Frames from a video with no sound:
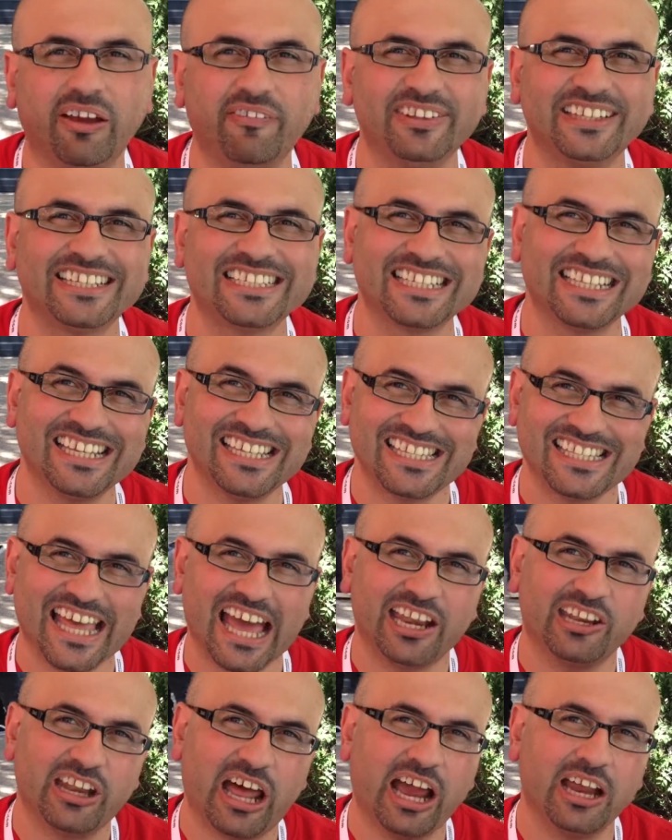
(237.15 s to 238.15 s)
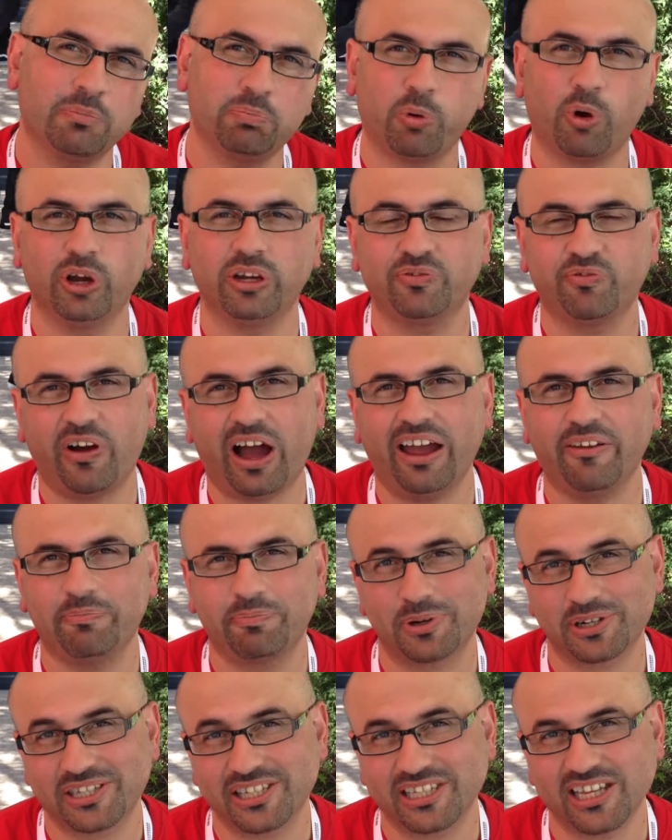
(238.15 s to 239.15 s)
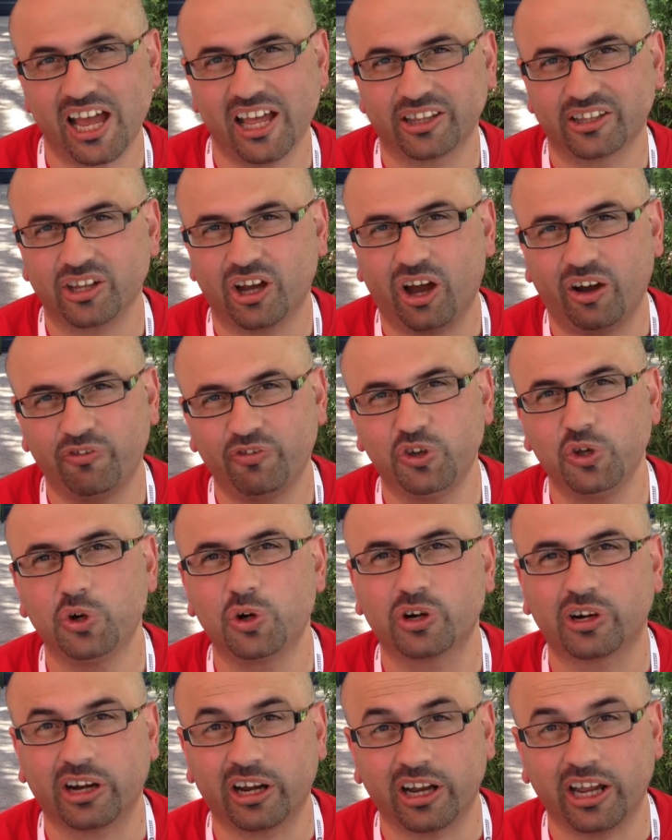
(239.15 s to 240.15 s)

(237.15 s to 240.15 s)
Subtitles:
If it is less than 9.5% of your